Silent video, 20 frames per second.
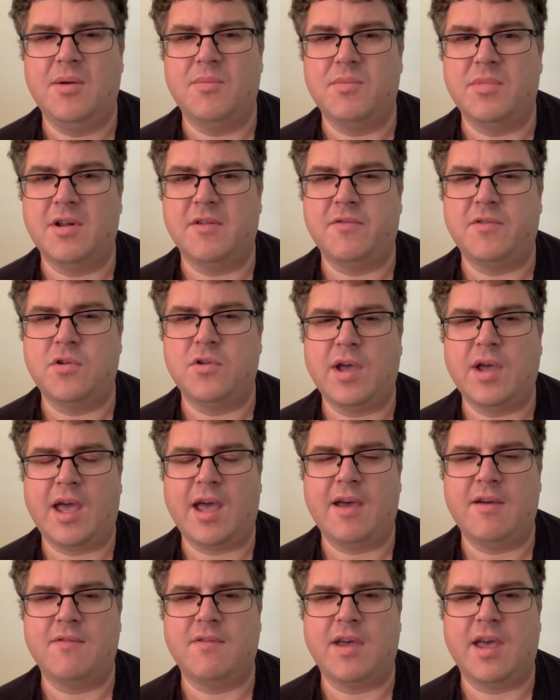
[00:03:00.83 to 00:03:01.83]
But if
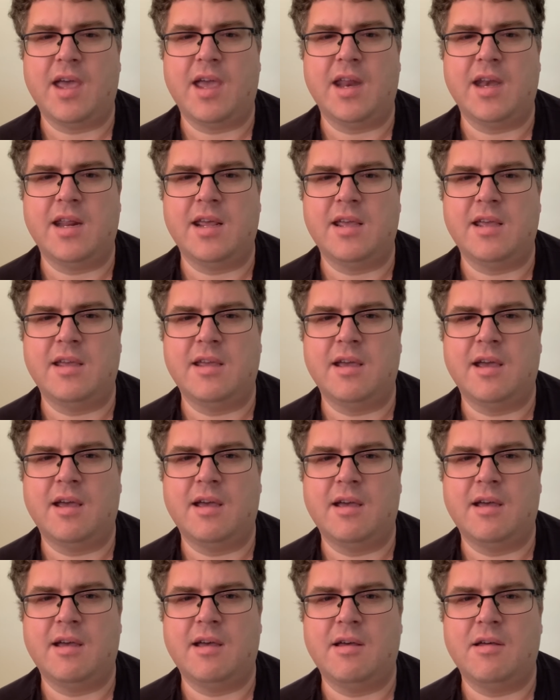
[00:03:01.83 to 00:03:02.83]
have any
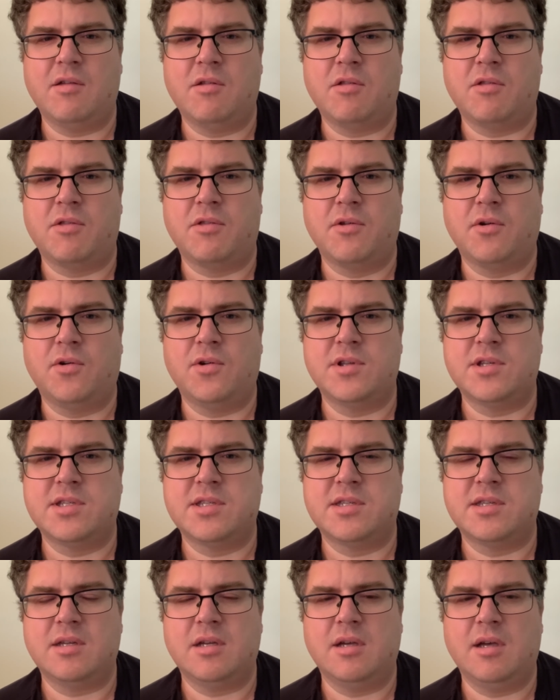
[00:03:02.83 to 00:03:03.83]
uh,
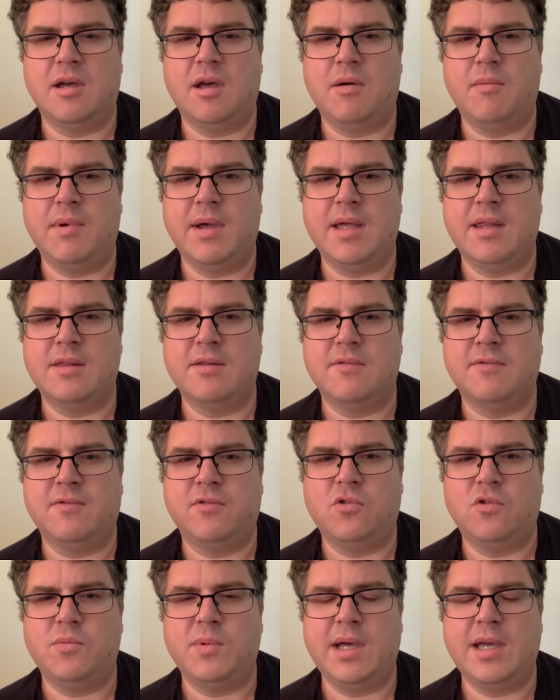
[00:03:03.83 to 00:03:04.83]
thoughts about the
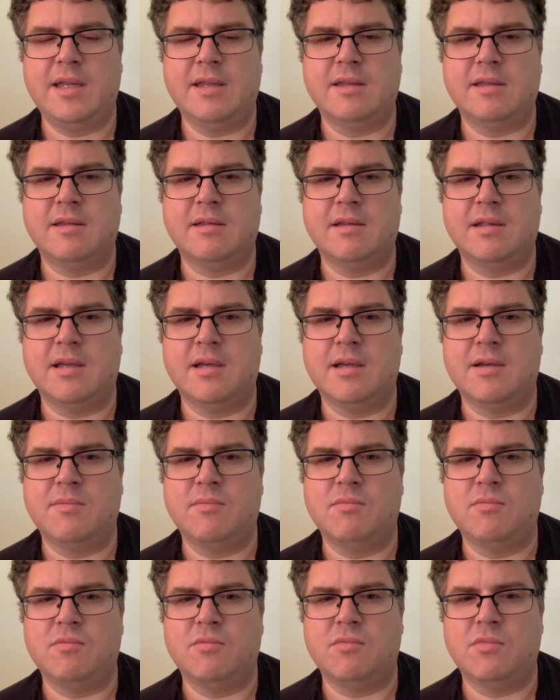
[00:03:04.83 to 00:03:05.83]
format,
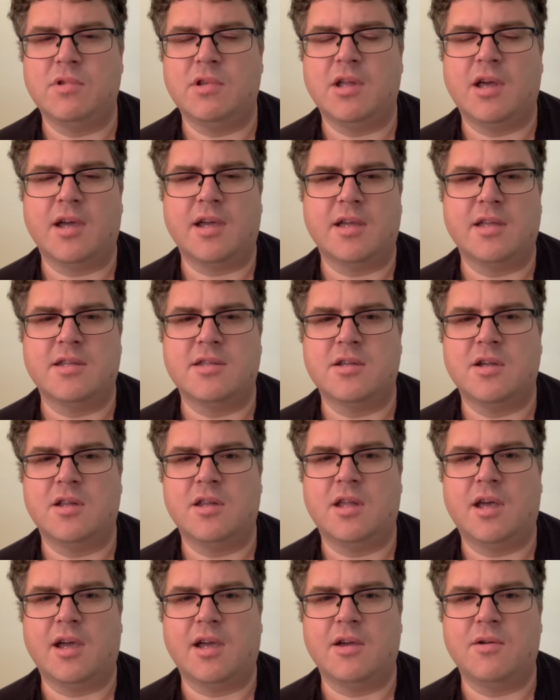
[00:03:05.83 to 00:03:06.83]
um, like it, don't
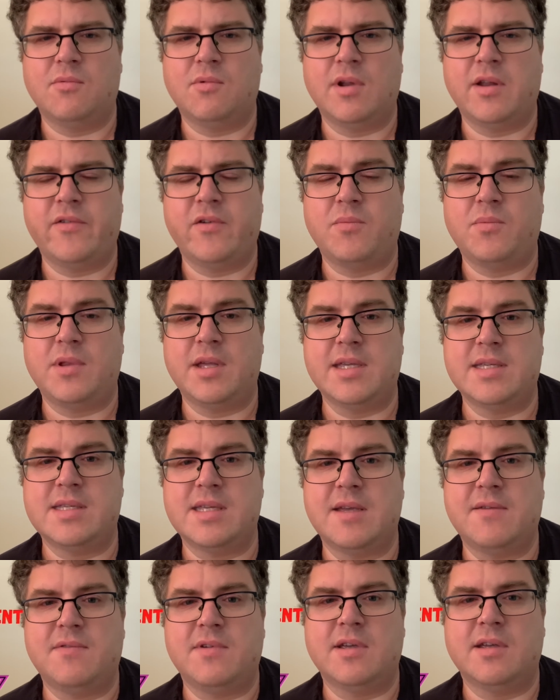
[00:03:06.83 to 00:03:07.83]
like it, whatever, please
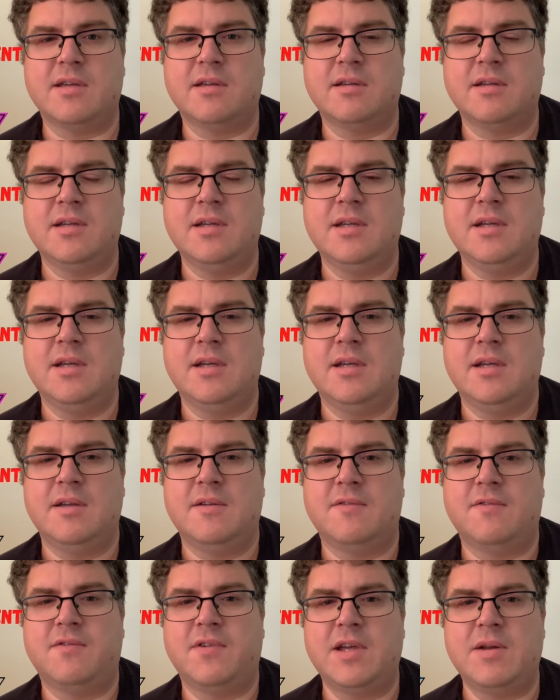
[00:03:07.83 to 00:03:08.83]
leave your
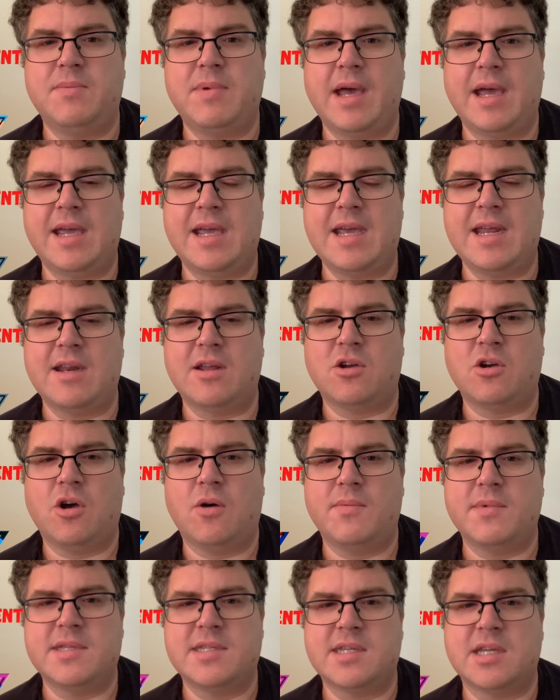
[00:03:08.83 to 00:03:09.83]
feedback in the
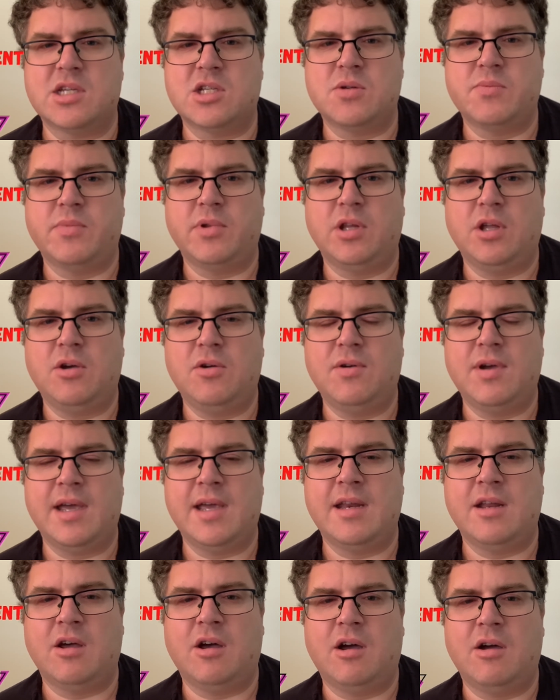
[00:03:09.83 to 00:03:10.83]
comment section below,
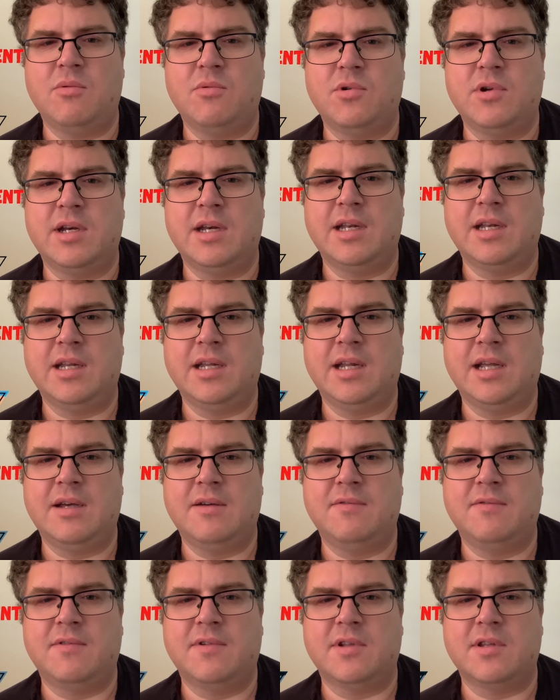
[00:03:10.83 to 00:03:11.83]
and I would
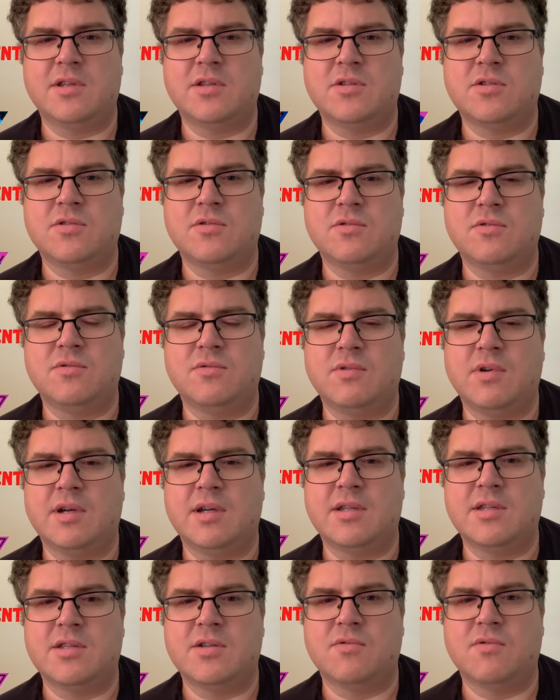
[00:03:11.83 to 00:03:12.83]
love to uh,
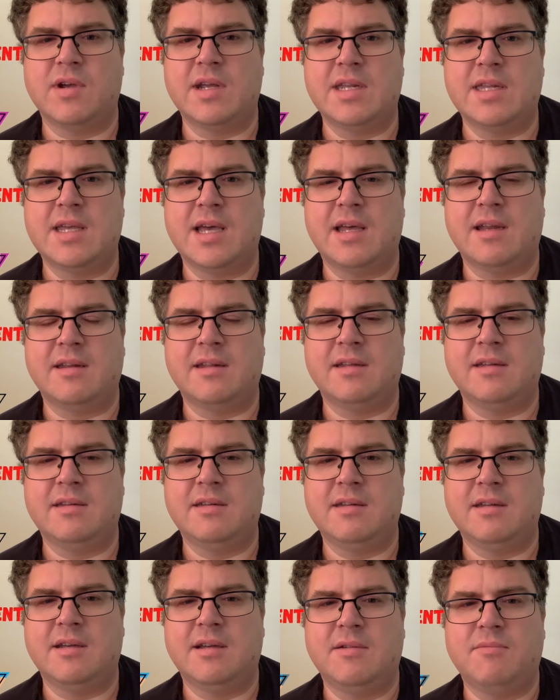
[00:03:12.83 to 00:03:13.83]
to read that
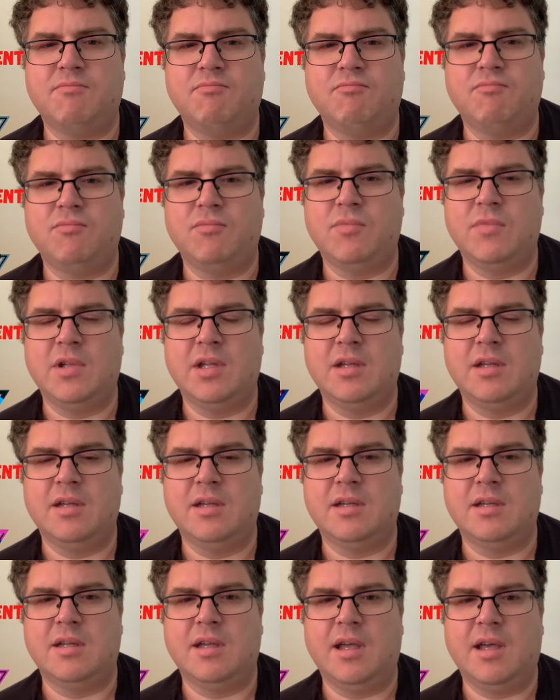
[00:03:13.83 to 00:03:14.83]
and um,
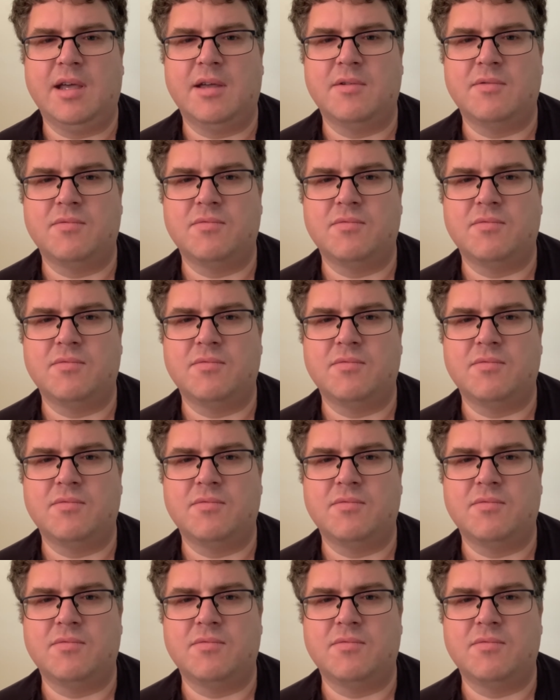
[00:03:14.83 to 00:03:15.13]
yeah,